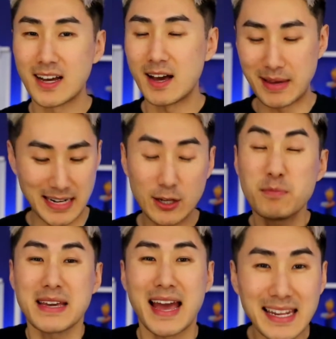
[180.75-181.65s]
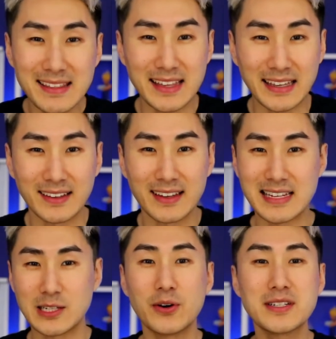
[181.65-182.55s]
I mean, it could be anything
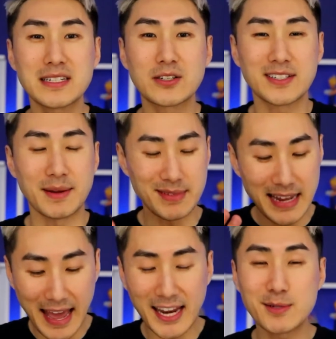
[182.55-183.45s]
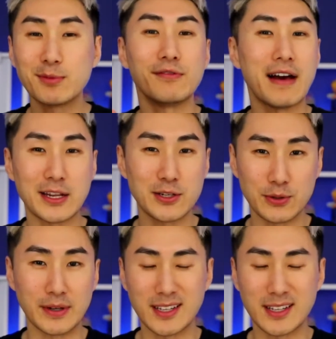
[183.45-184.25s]
as long as it's got some tangible value to it.